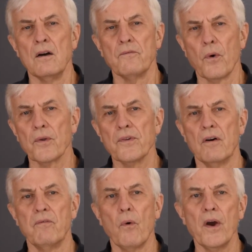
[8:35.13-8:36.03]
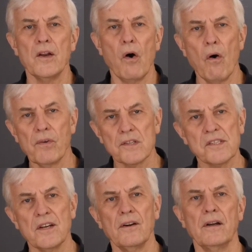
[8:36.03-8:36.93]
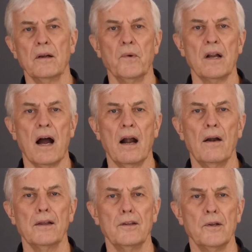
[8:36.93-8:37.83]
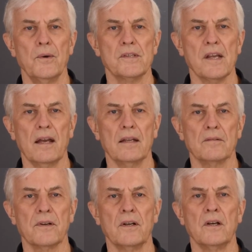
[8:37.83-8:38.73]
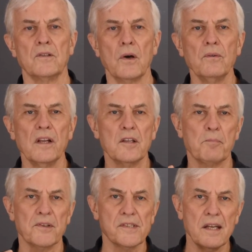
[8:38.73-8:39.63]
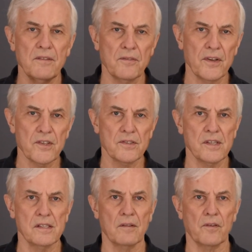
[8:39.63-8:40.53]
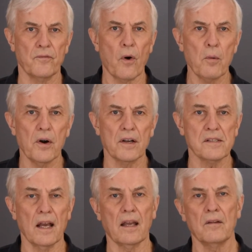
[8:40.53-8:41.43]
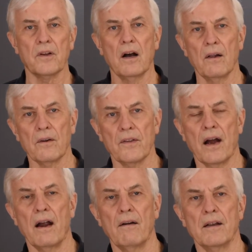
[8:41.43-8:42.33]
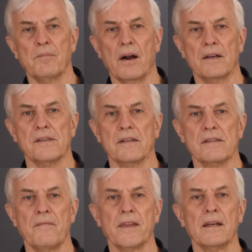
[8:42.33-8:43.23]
Fourth, avoid oversteering when hiring the new executive. Don't let the perceived deficiencies of the former executive color the hiring process.